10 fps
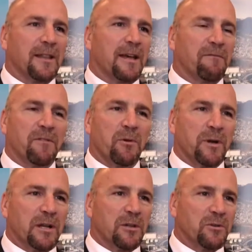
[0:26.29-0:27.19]
and that flow
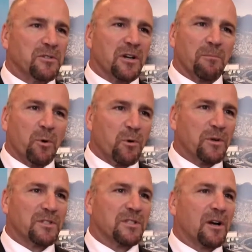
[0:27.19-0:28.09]
includes our ports,